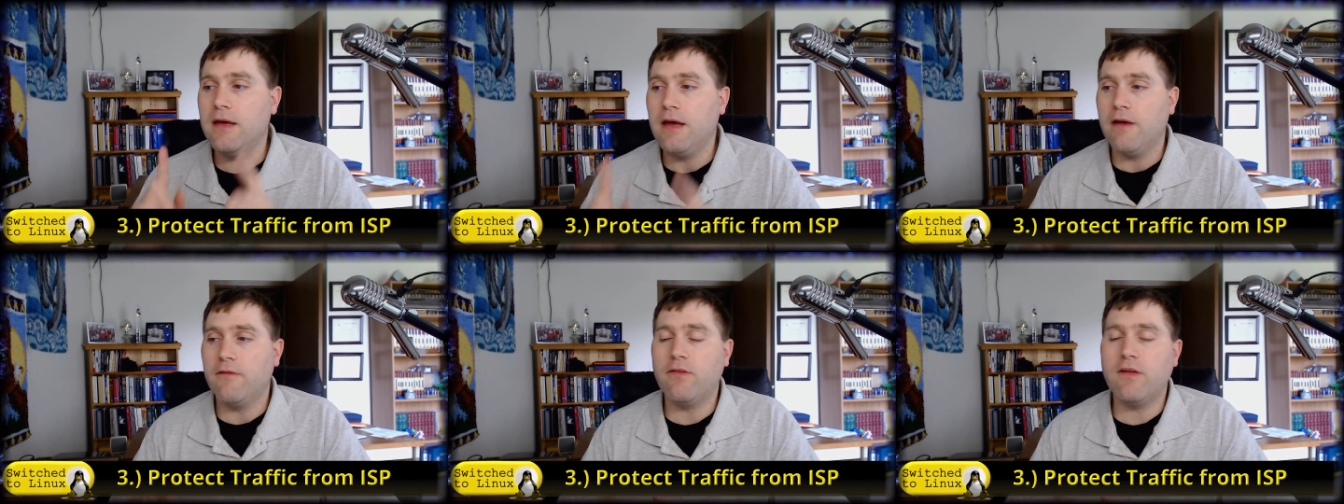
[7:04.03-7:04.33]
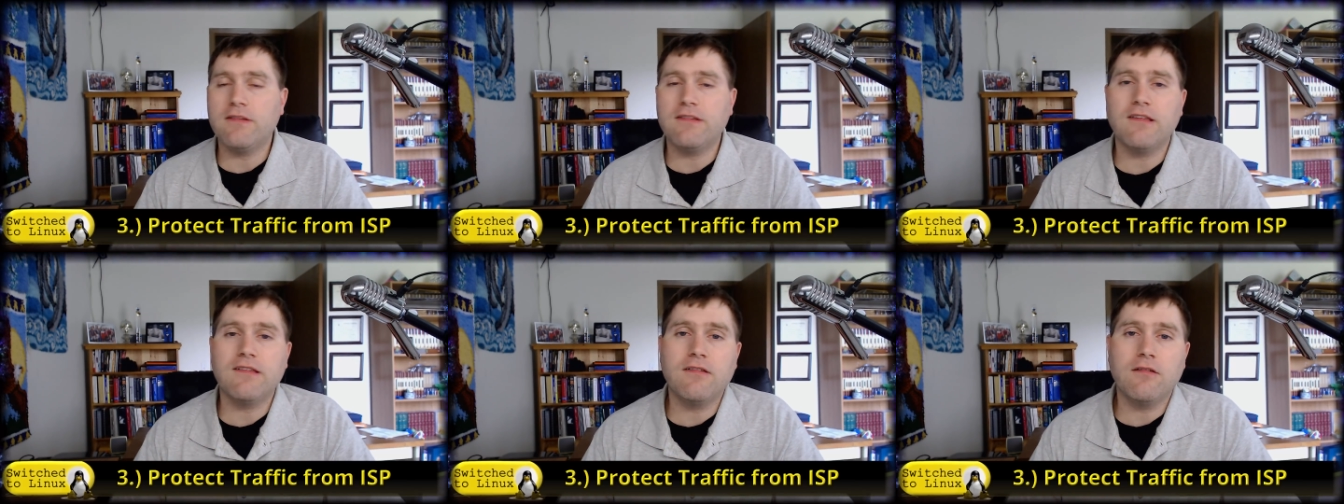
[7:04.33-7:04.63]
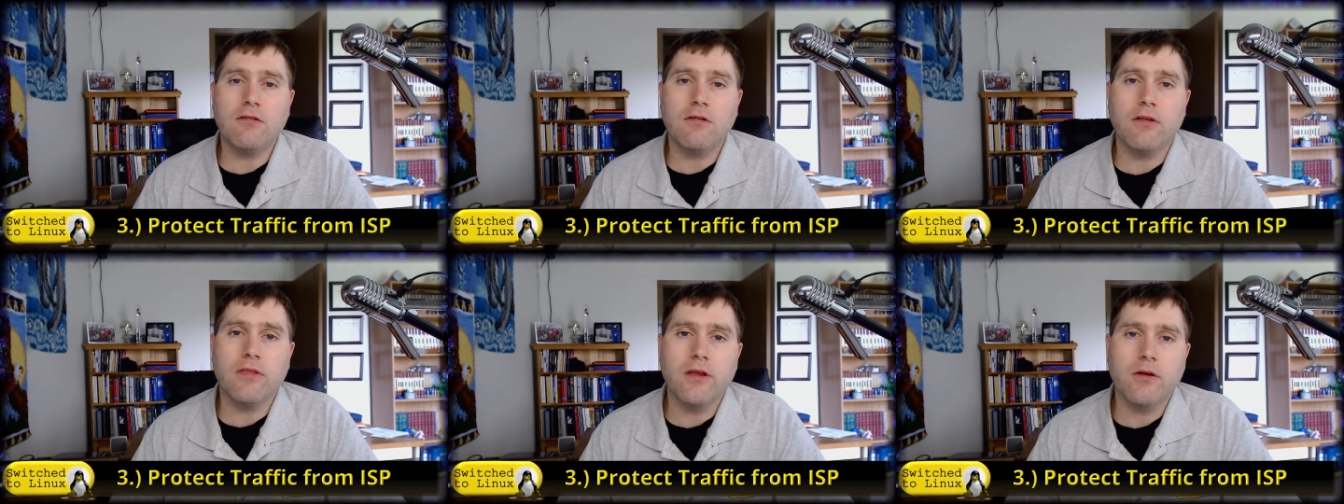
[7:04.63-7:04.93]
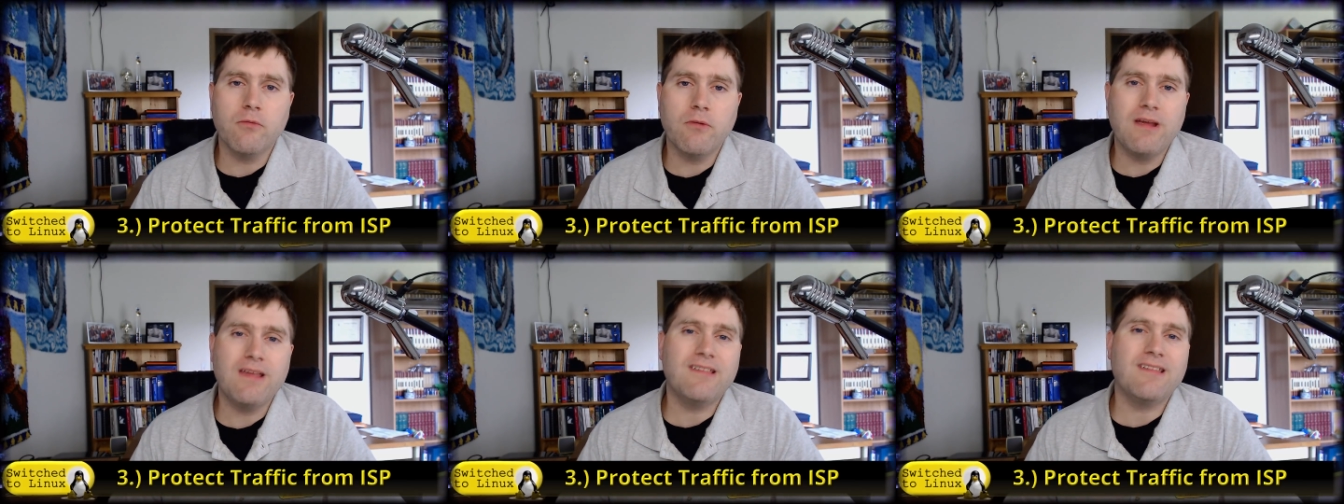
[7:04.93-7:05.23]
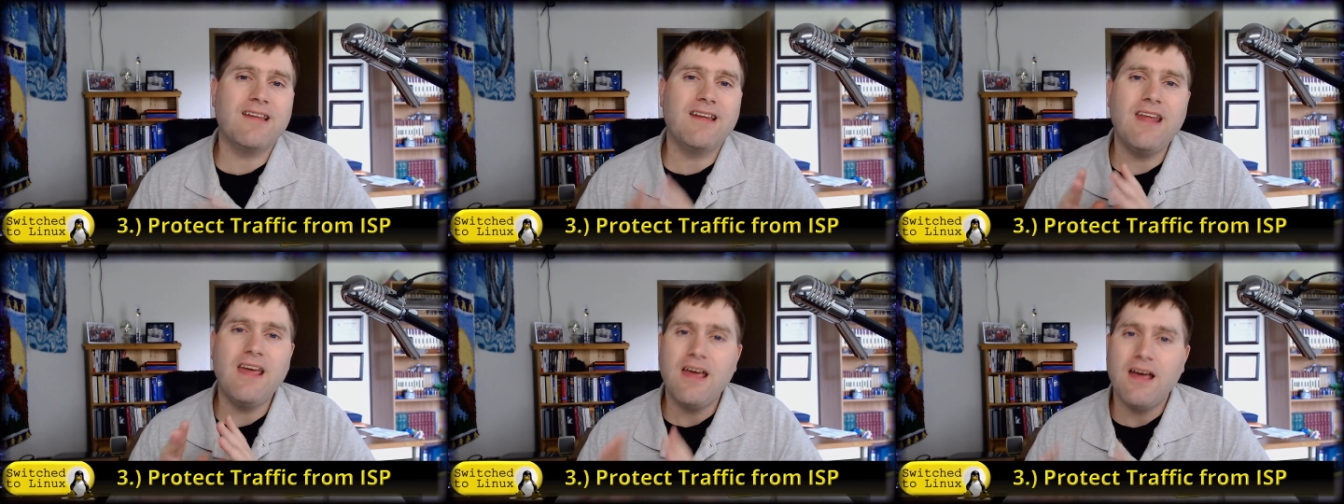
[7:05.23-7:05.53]
If this is your only
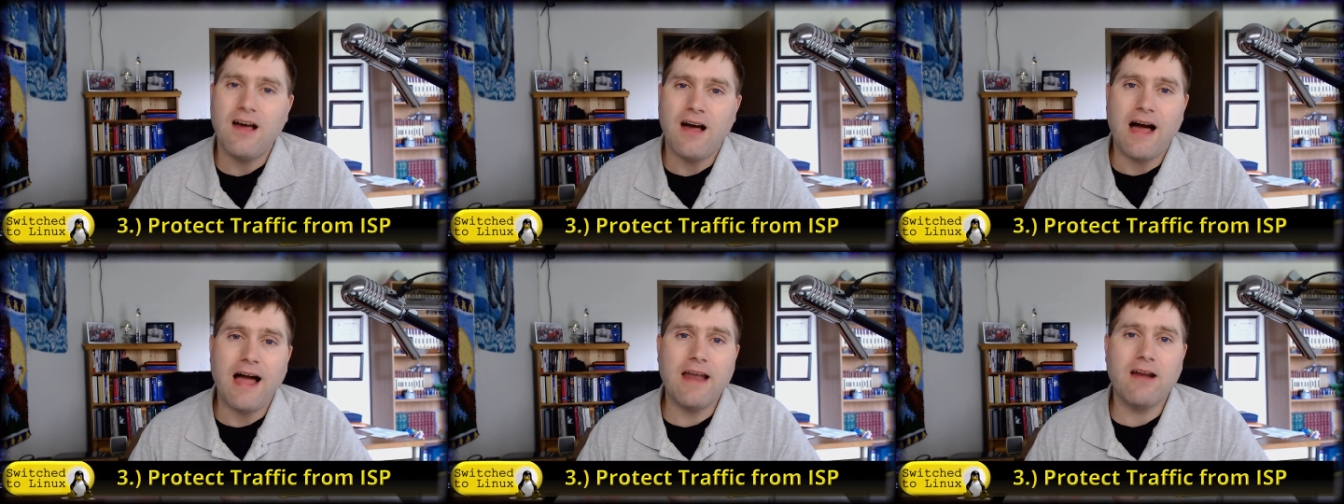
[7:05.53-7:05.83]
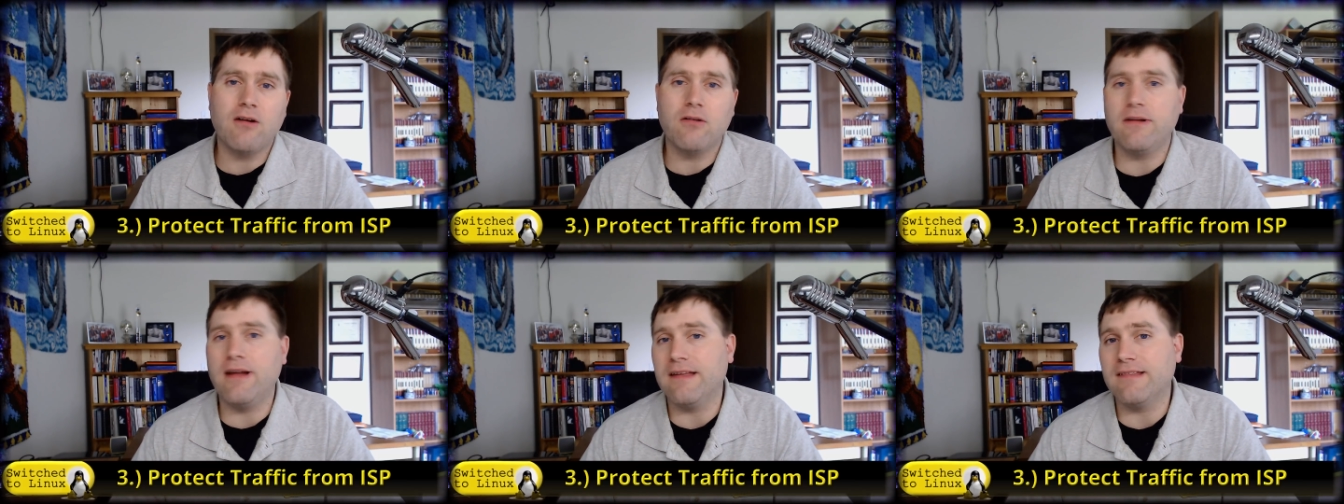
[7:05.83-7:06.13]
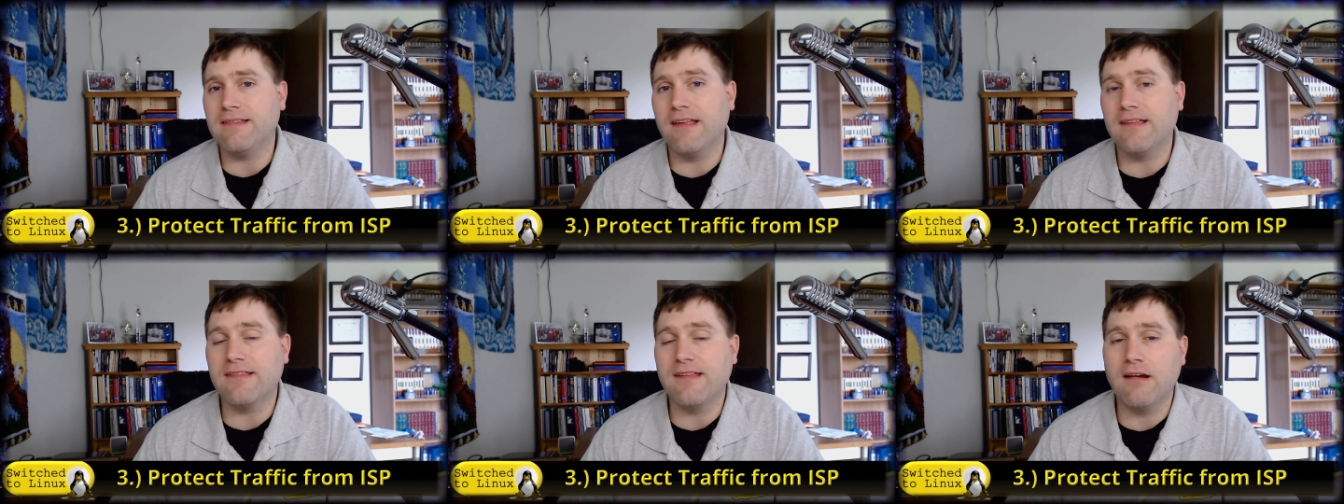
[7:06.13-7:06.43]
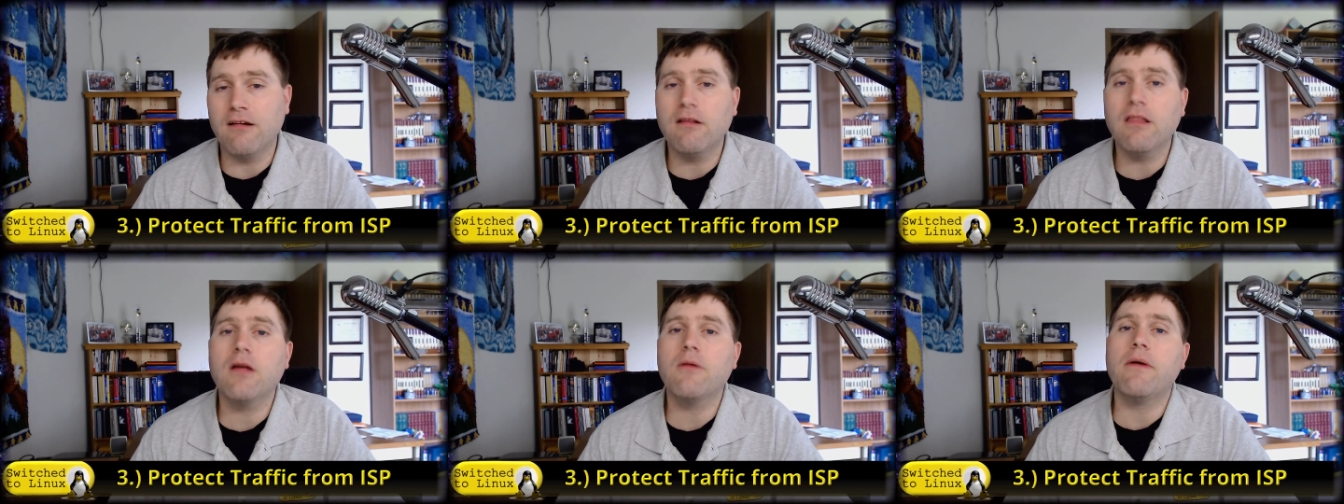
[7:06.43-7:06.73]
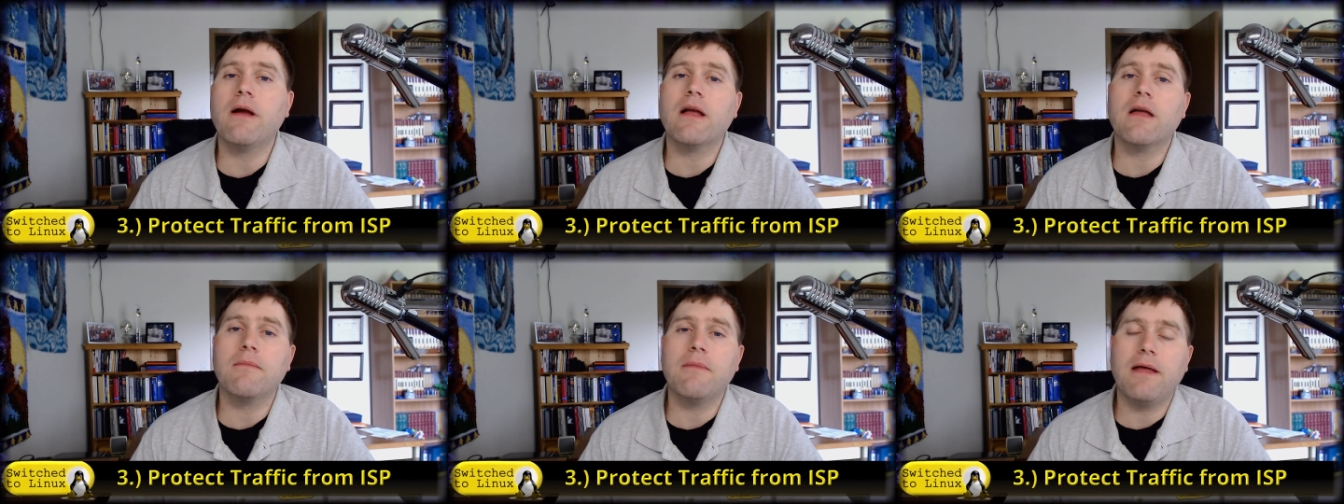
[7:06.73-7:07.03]
reason, I don't necessarily
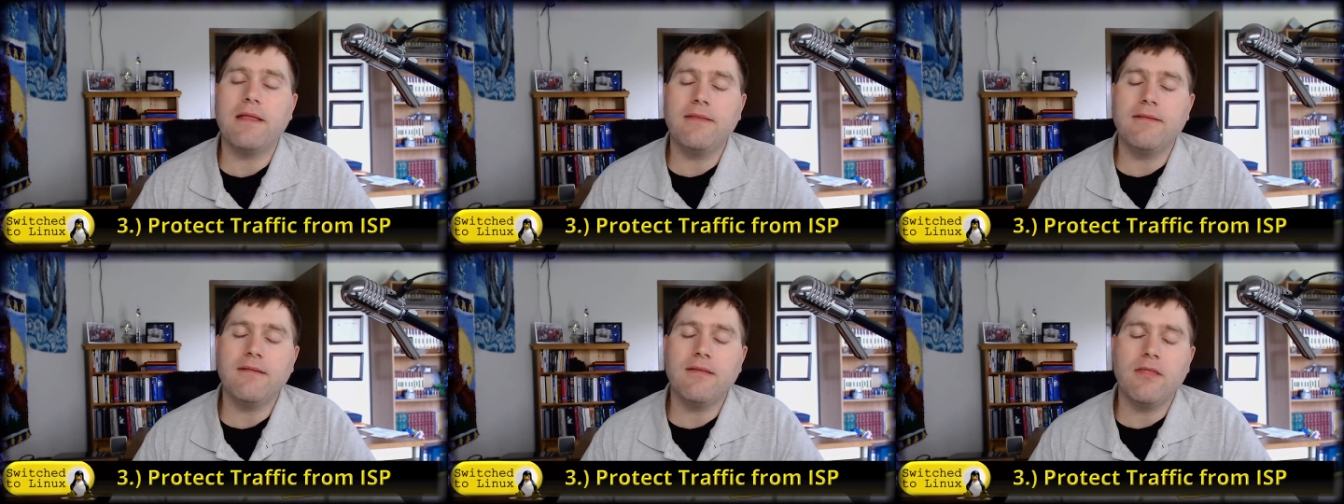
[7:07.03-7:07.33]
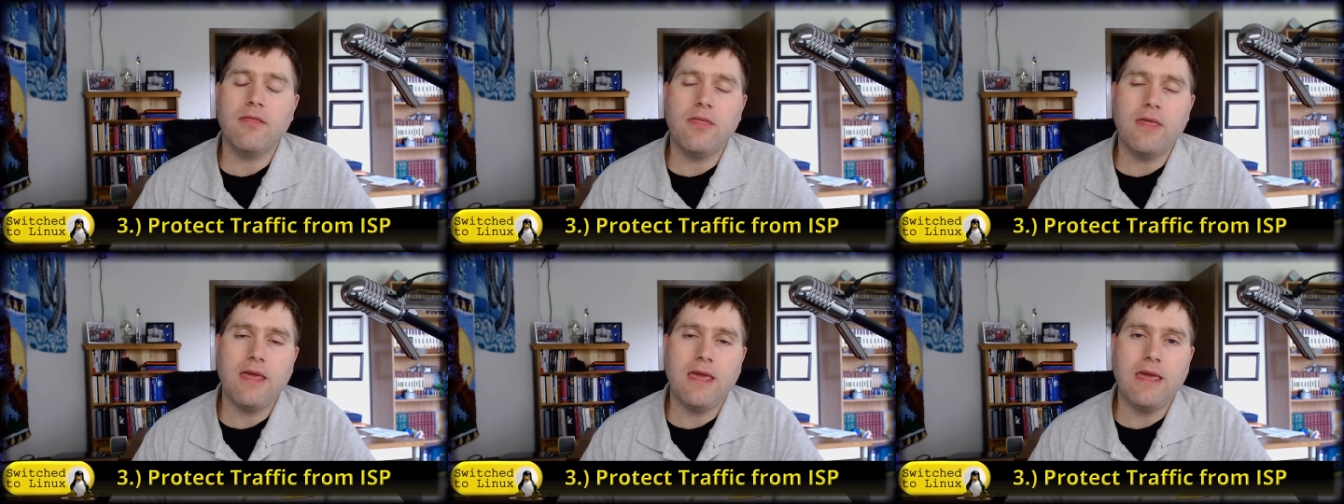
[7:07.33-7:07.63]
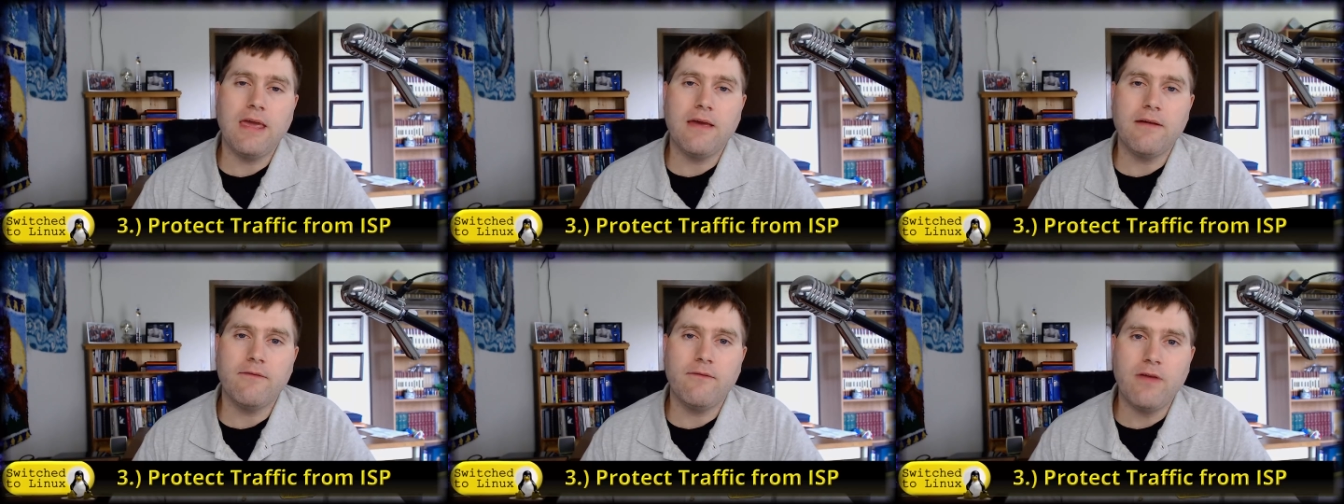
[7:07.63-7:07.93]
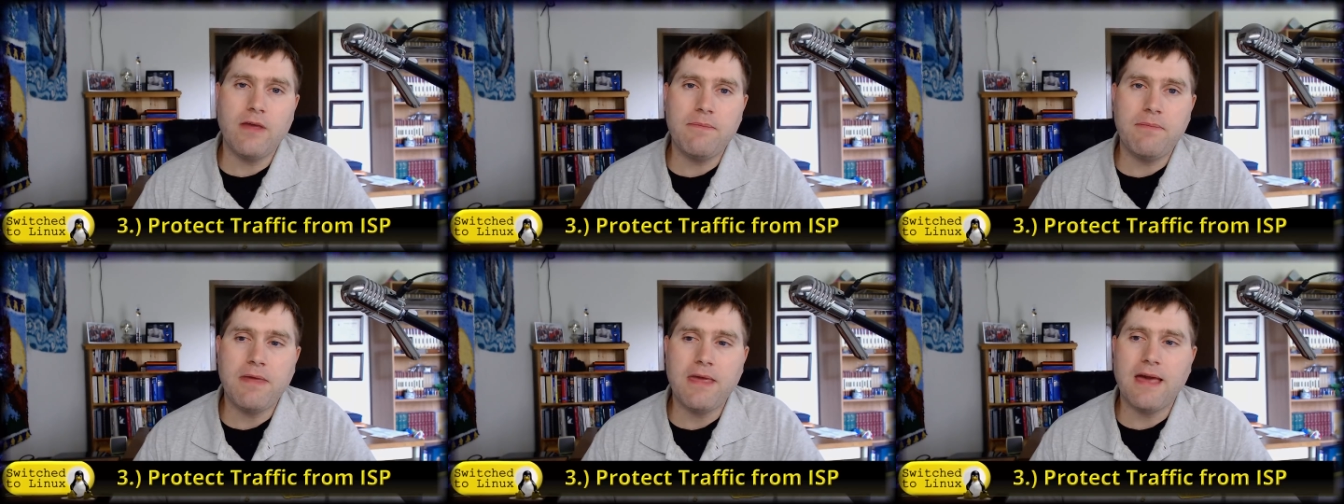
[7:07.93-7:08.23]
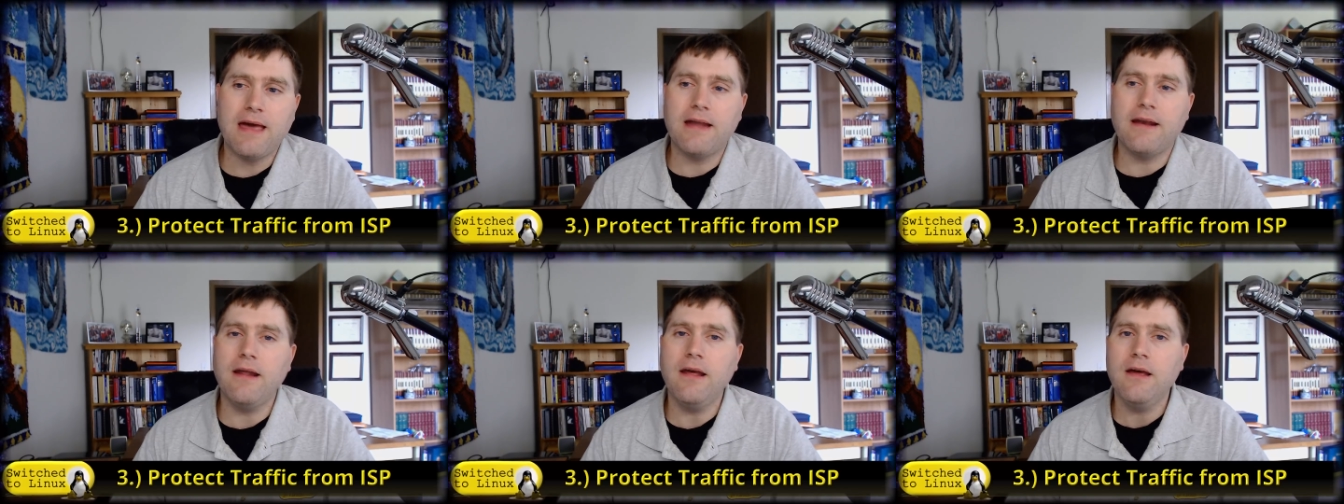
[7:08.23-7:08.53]
recommend the
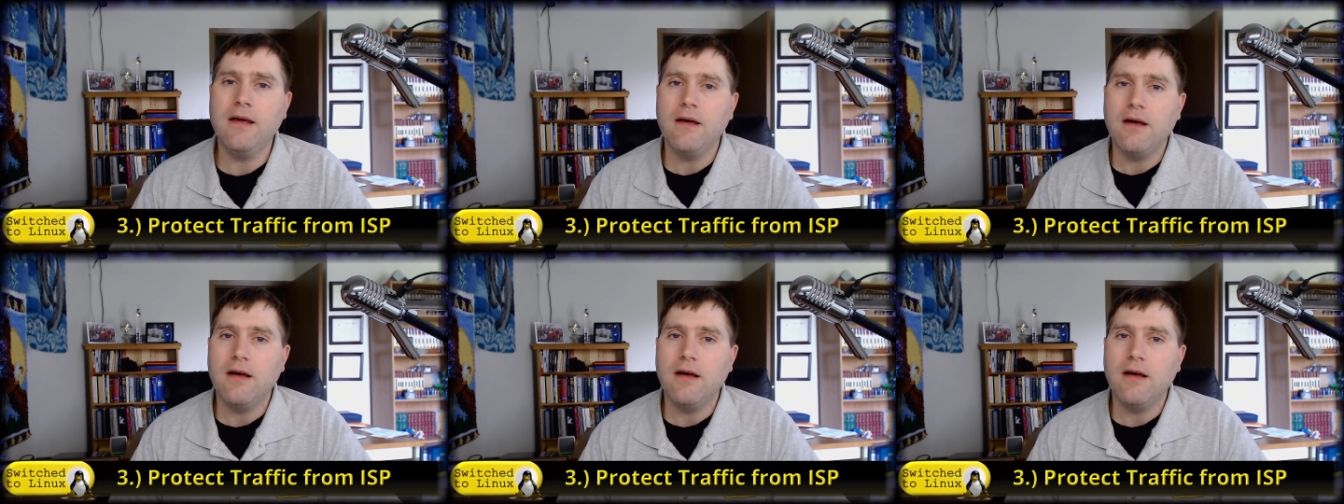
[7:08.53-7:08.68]
VPN